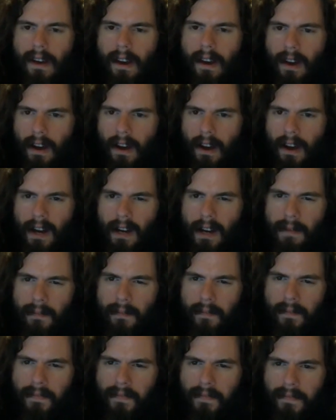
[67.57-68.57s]

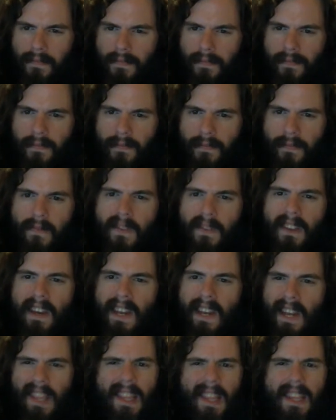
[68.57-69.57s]
And
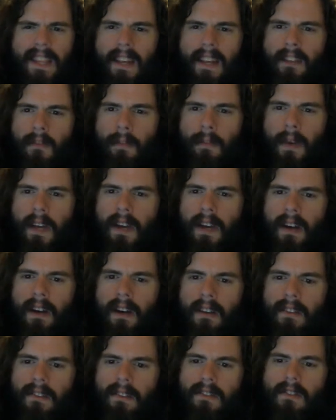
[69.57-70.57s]
I think that's
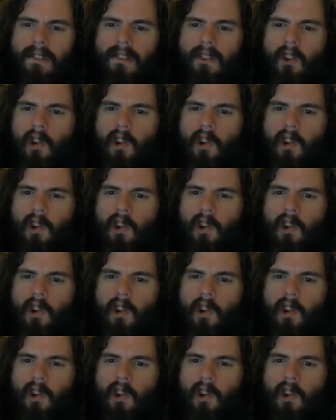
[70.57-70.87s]
because